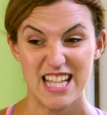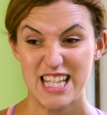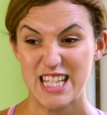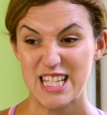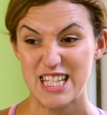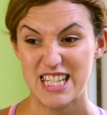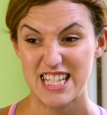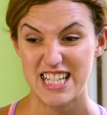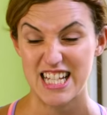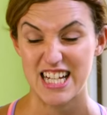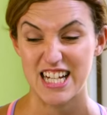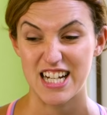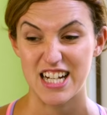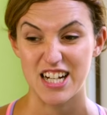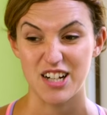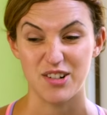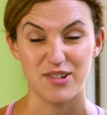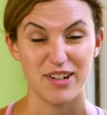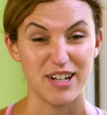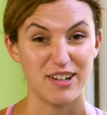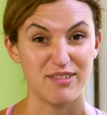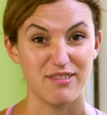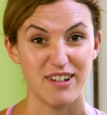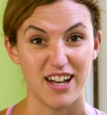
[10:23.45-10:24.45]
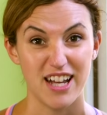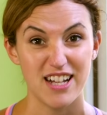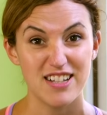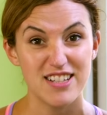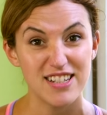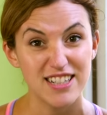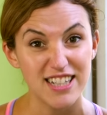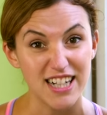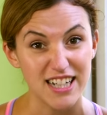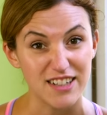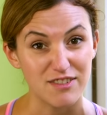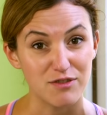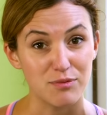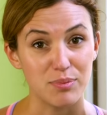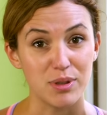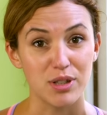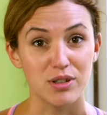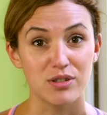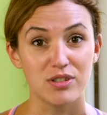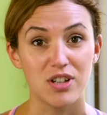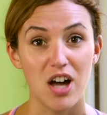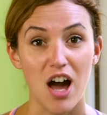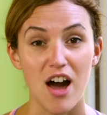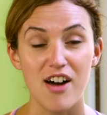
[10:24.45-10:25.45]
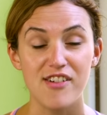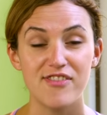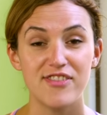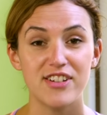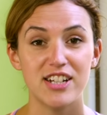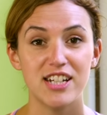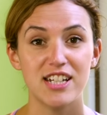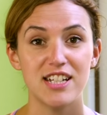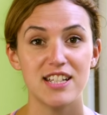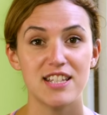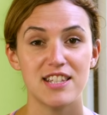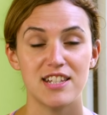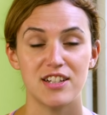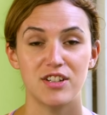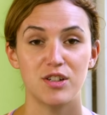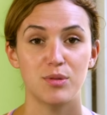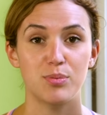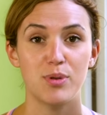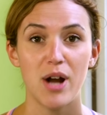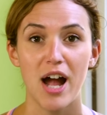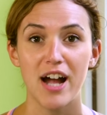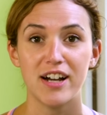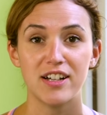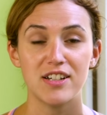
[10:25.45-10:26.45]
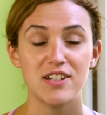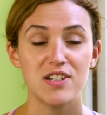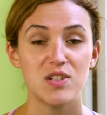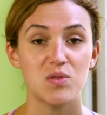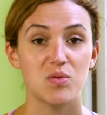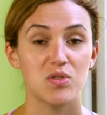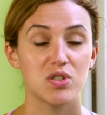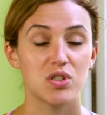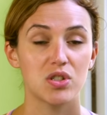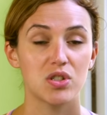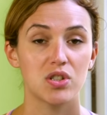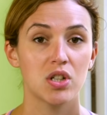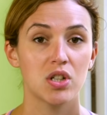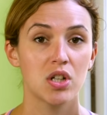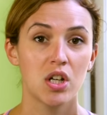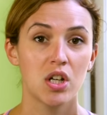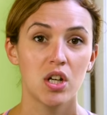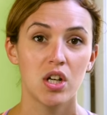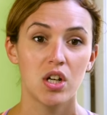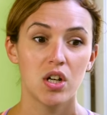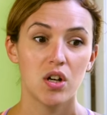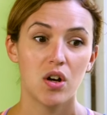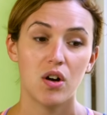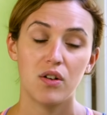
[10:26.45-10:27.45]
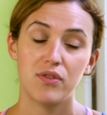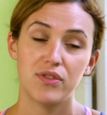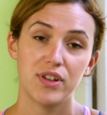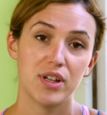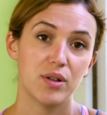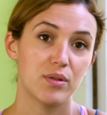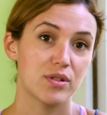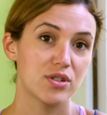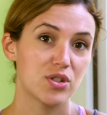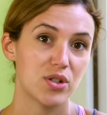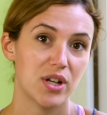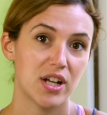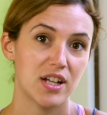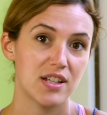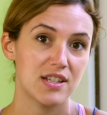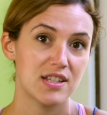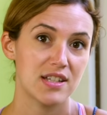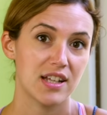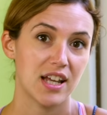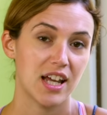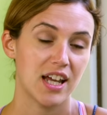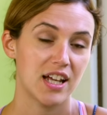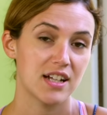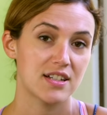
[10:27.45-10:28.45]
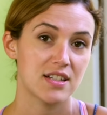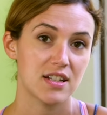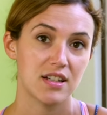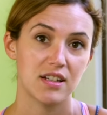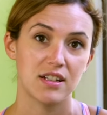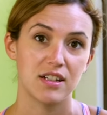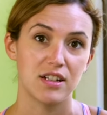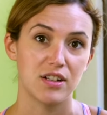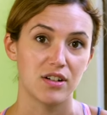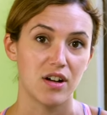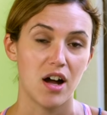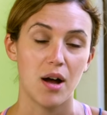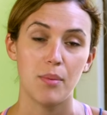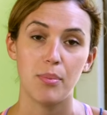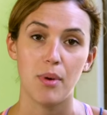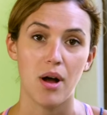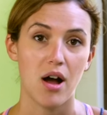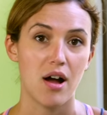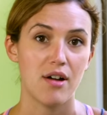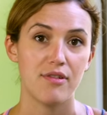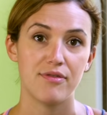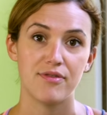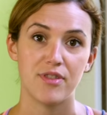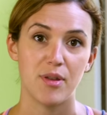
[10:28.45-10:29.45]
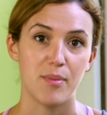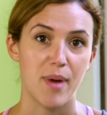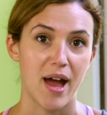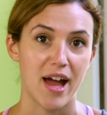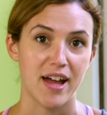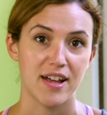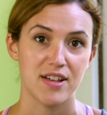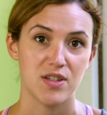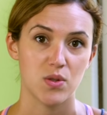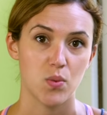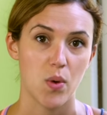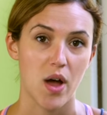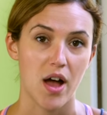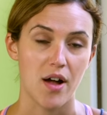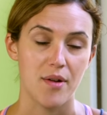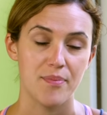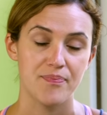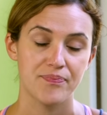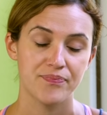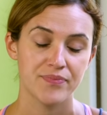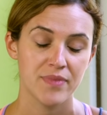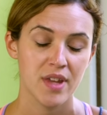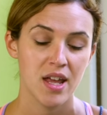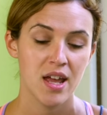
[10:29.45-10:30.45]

It's a great way to kind of build confidence in your practice, which hopefully will translate, you know, up off the mat as well.